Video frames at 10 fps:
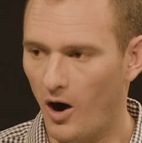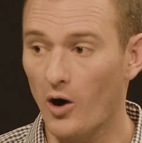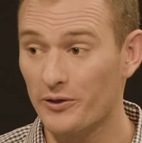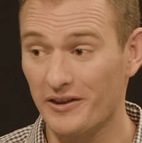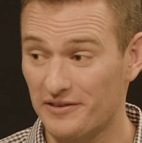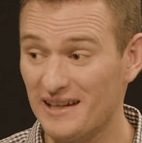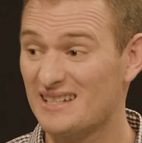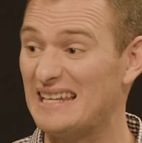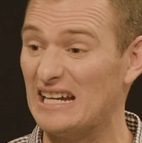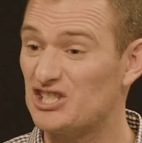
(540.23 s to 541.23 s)
are the
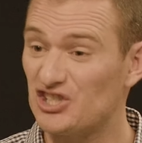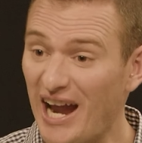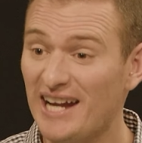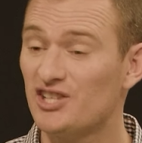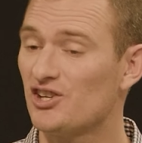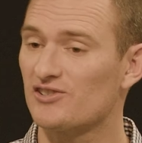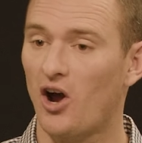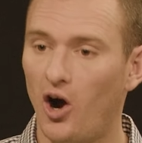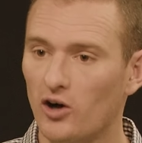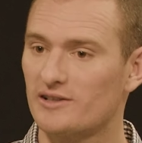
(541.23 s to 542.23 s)
things that changes
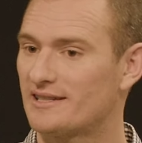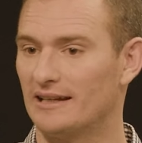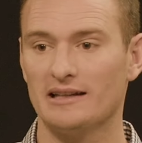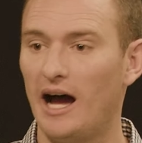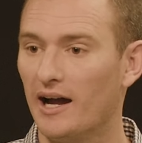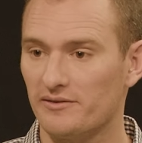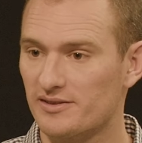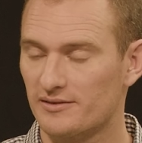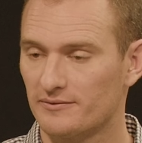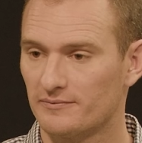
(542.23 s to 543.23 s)
hearts and
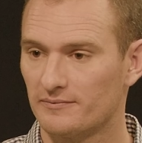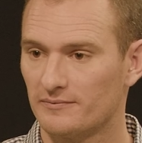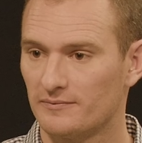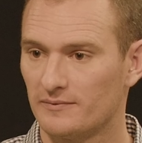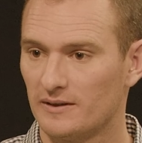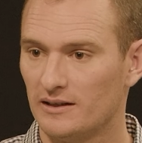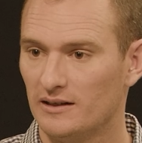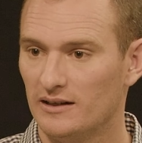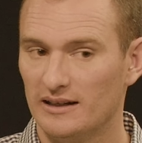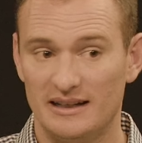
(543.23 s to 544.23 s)
lives.
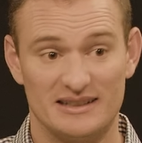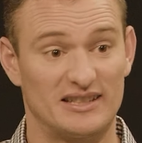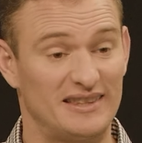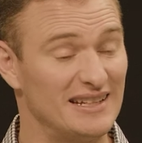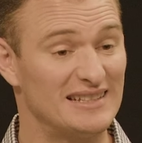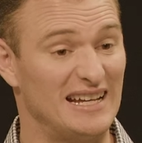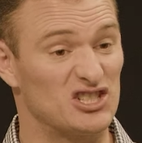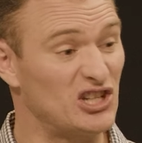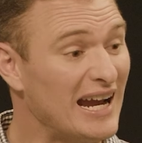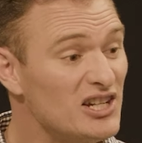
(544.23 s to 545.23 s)
It's the things that
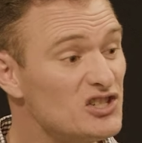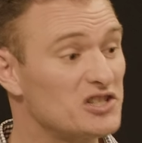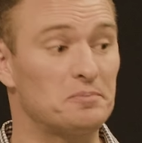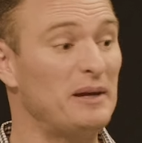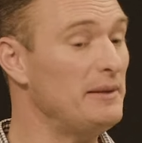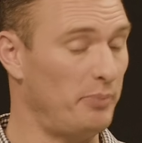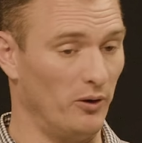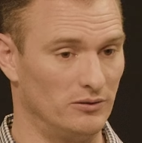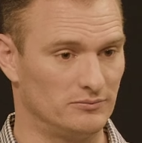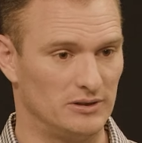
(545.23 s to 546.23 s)
changes
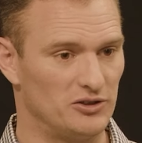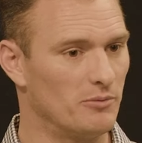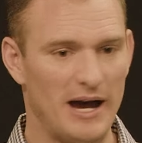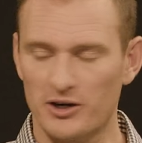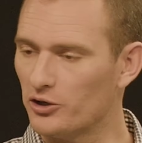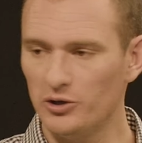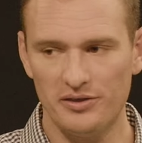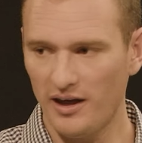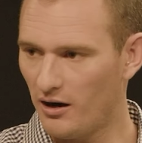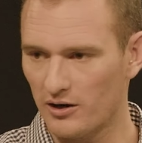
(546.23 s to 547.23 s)
people, no matter who
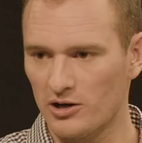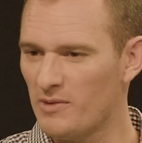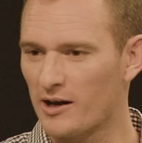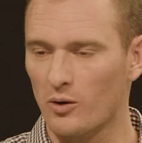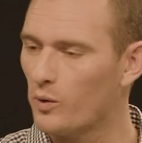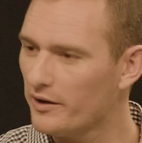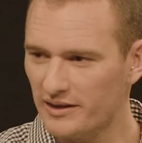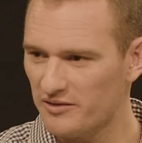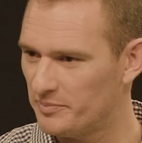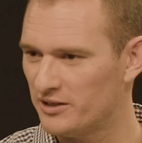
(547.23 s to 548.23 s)
they are, no matter where
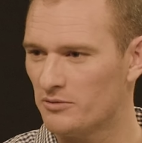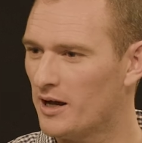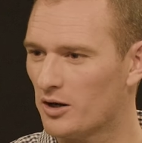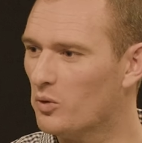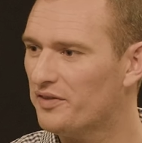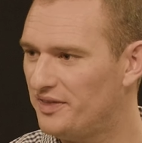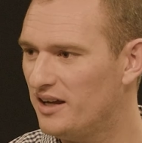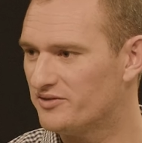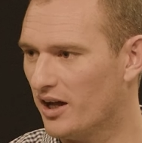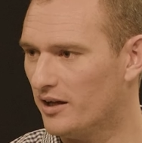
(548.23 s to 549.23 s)
they've been, no matter what
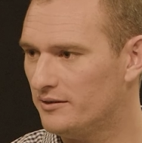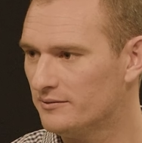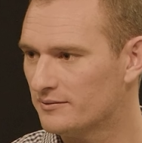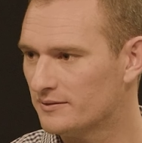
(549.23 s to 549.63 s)
they've done.